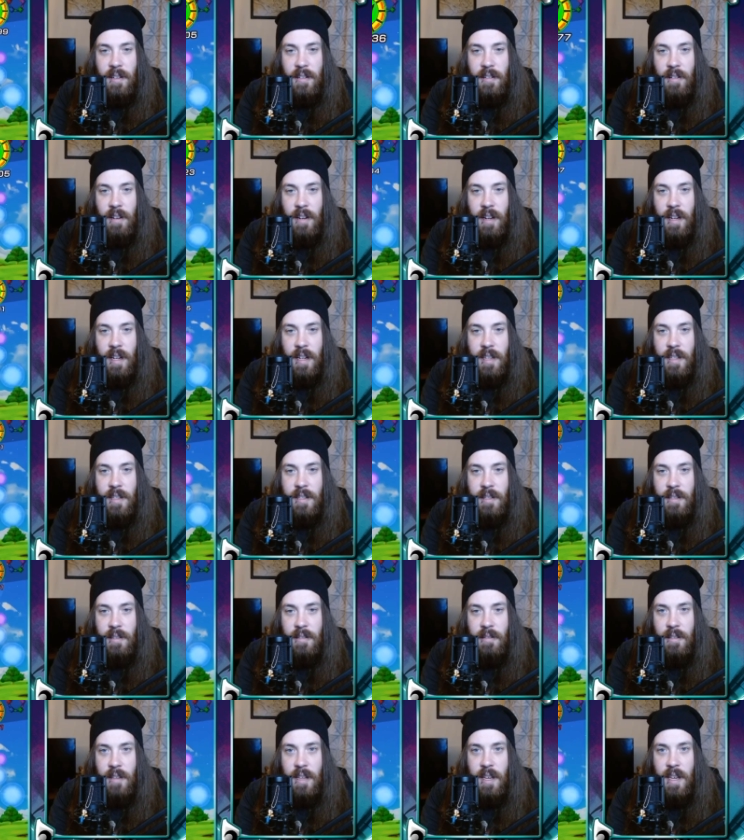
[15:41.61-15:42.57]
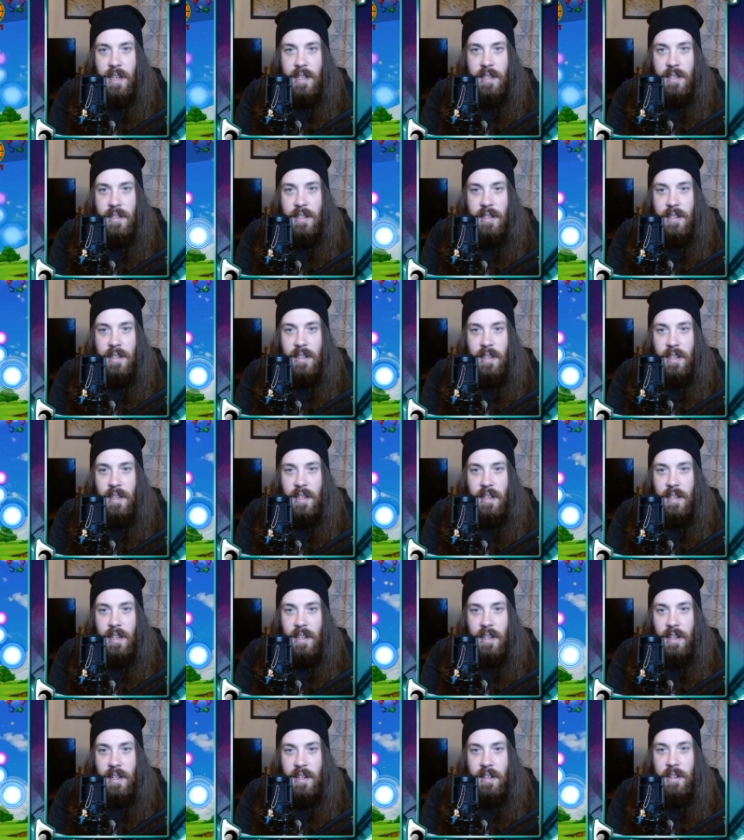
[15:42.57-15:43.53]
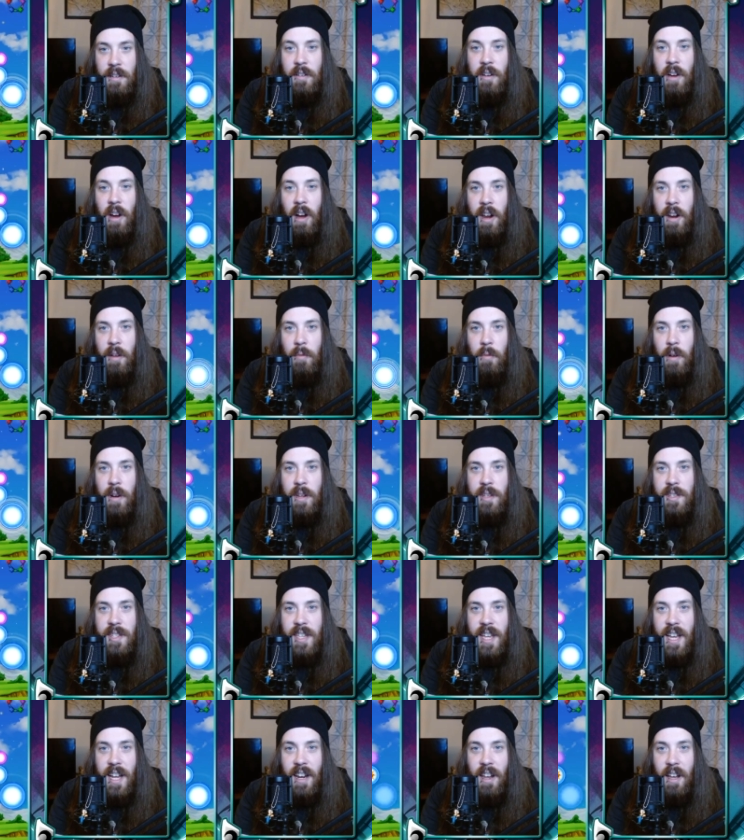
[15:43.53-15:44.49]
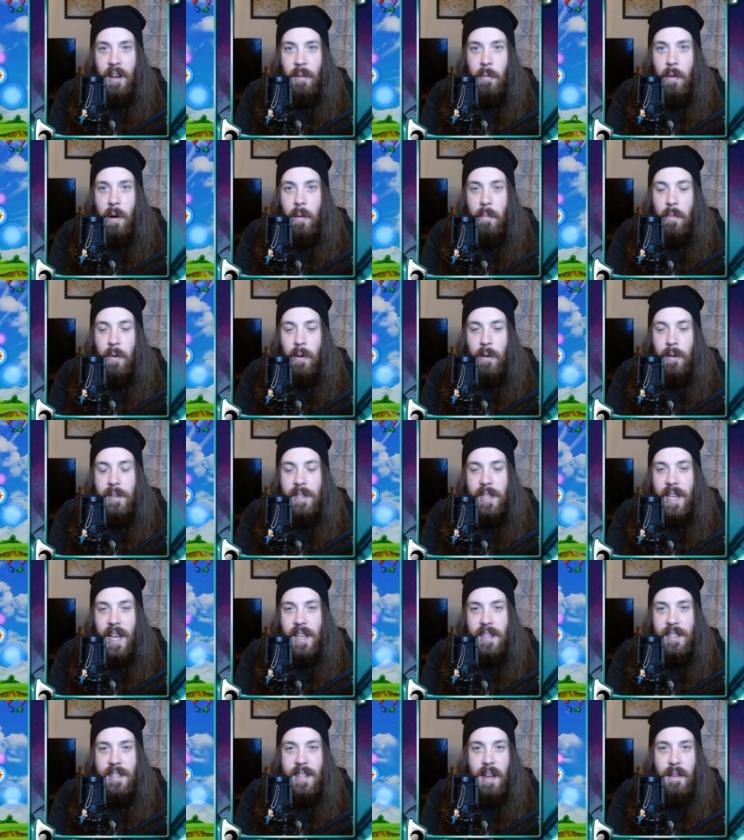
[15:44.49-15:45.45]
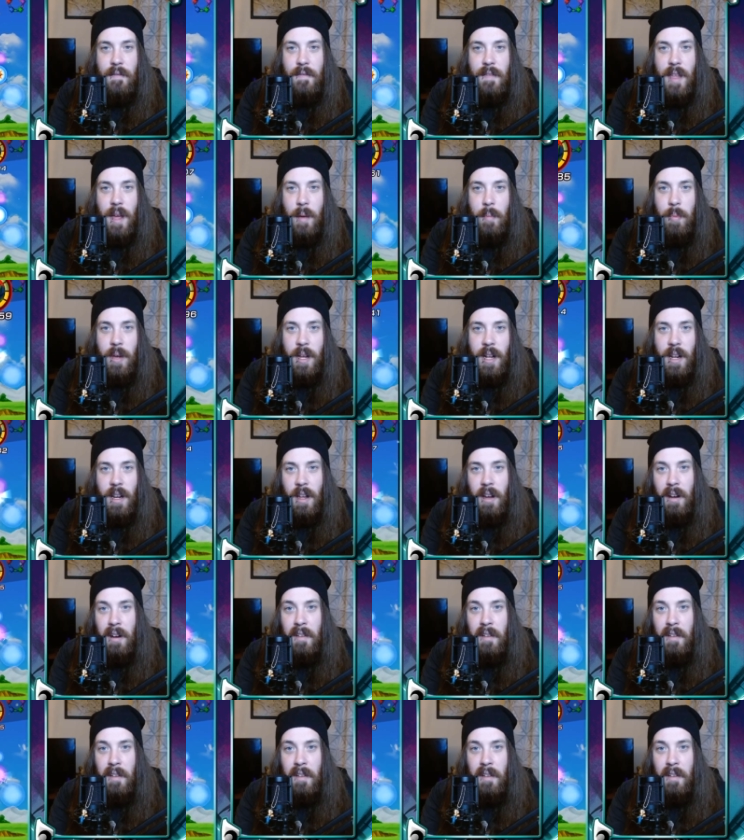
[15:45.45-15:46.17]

Alright, let's do this. I do kind of want to see, like, one more attack stat for that Piccolo.